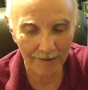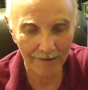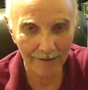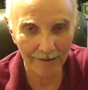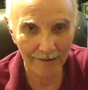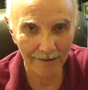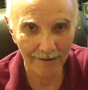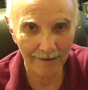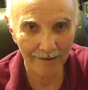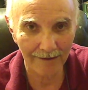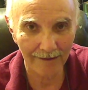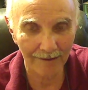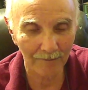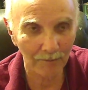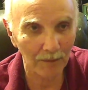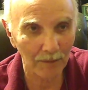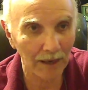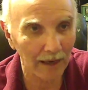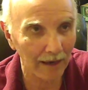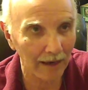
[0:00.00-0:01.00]
Uh, the
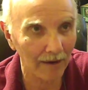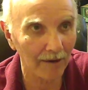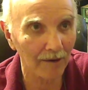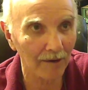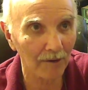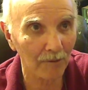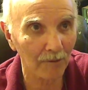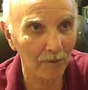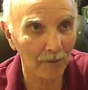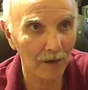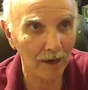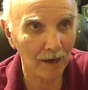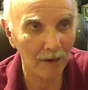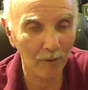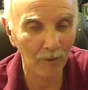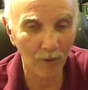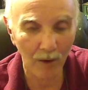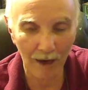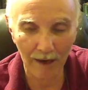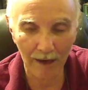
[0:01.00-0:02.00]
power
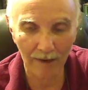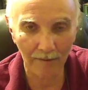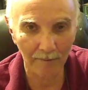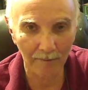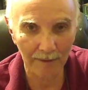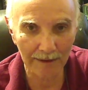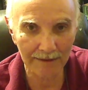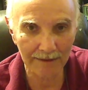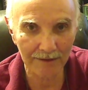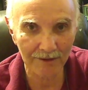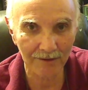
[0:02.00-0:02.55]
requirements